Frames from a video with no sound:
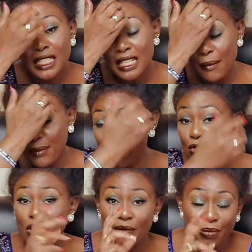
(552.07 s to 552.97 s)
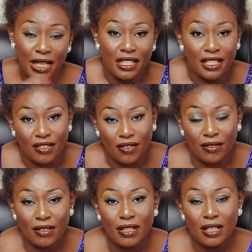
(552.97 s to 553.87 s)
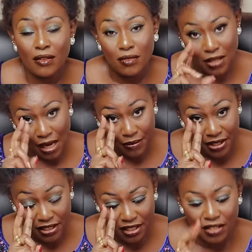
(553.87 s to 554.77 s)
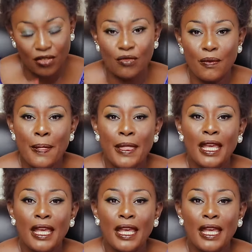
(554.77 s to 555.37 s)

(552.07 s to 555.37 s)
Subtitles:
Number two, impartation, I'm teaching too.